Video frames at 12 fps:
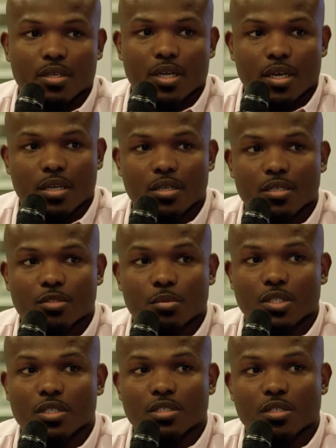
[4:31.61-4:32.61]
Yeah, it is,
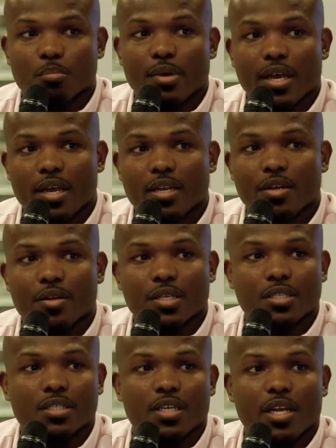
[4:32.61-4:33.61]
but there's a bad
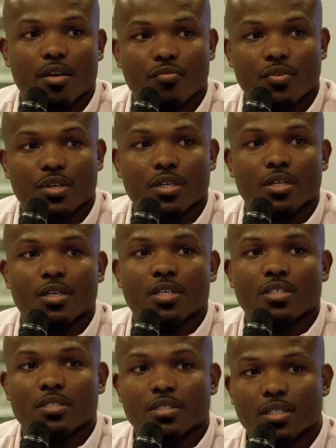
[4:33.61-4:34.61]
area to every
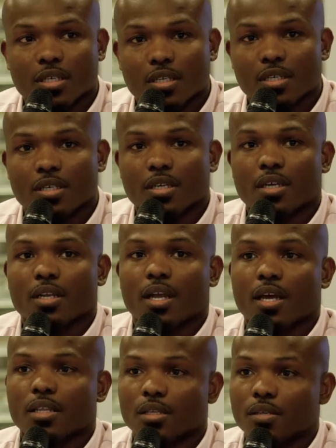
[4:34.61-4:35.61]
city, and
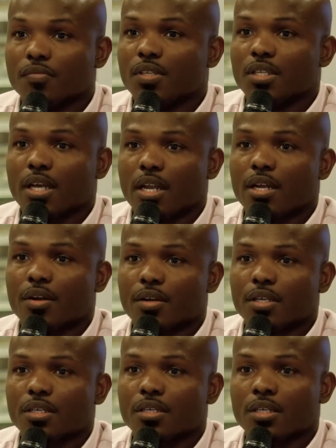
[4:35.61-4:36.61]
I lived in that
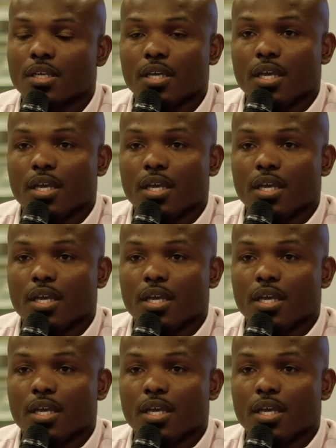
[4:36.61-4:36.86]
area,